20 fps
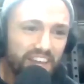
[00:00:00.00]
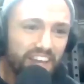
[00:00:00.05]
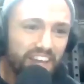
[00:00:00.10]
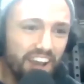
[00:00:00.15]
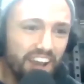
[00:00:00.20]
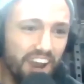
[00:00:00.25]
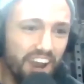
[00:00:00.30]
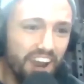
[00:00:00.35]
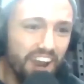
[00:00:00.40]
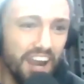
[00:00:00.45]

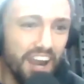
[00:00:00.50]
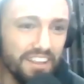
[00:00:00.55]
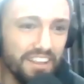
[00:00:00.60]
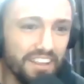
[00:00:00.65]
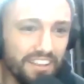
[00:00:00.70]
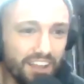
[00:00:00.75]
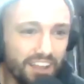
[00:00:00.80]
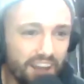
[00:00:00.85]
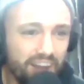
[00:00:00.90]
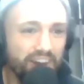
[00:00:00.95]
All right.
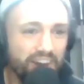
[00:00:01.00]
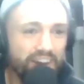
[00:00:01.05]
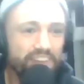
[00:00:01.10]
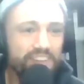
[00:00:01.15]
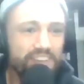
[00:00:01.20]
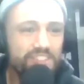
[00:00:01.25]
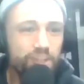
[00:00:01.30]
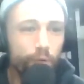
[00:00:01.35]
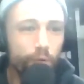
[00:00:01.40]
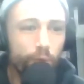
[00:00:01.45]

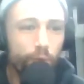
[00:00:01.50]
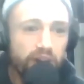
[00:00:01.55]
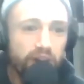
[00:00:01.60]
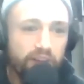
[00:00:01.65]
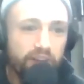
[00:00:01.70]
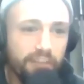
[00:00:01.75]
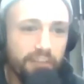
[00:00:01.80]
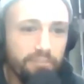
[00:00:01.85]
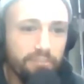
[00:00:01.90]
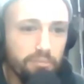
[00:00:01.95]
So what are your
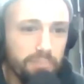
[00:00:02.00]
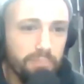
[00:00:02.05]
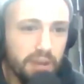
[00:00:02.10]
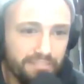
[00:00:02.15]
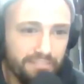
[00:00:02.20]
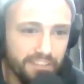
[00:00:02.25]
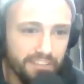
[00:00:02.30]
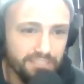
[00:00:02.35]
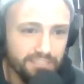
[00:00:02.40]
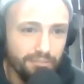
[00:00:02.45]
favorite
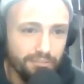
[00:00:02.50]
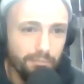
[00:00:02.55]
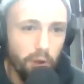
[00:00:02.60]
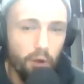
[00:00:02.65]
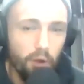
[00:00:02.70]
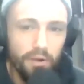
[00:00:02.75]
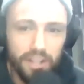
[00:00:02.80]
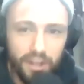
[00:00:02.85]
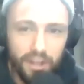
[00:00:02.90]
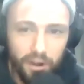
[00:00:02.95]
benefits from
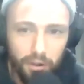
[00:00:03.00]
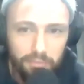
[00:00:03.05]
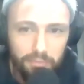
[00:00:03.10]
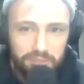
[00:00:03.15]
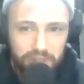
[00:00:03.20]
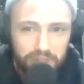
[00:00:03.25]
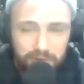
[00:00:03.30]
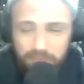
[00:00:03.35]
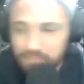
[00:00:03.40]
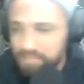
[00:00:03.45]
owning your home
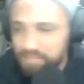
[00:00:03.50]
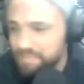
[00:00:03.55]
gym?